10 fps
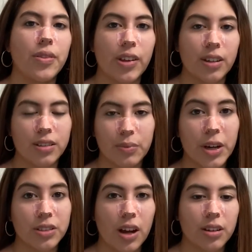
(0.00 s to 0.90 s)
of things in
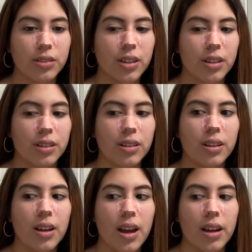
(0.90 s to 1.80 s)
my childhood,
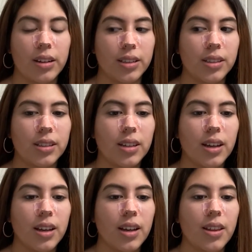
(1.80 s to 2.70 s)
and
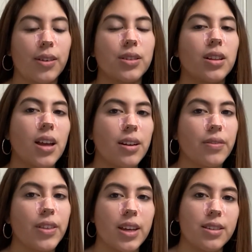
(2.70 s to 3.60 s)
there's a lot
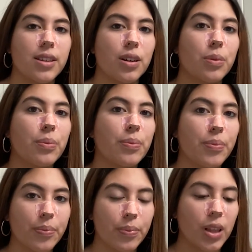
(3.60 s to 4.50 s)
of things that are
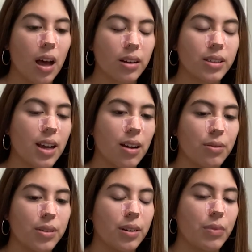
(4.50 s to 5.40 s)
blocked
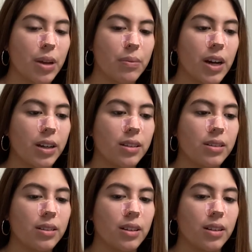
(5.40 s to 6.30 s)
out in my
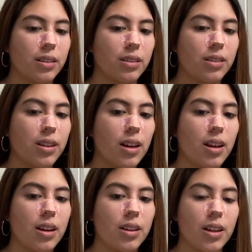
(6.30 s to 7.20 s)
mind, and
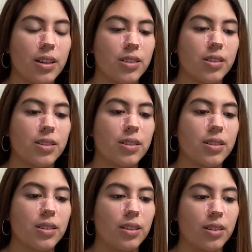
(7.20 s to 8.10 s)

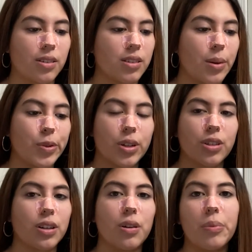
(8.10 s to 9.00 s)
there's times where I
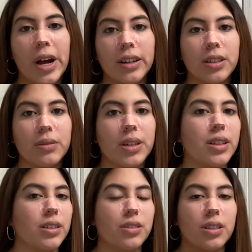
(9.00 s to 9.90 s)
try to go back to it
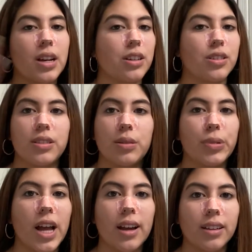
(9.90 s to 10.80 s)
and I just see
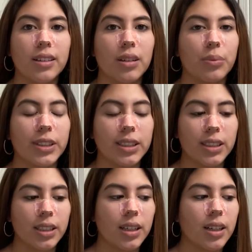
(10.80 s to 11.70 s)
black
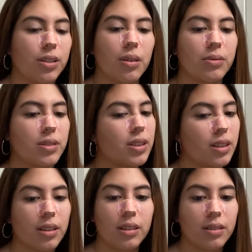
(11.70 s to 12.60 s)
completely. I don't
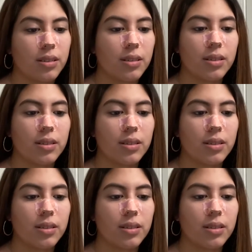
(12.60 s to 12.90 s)
see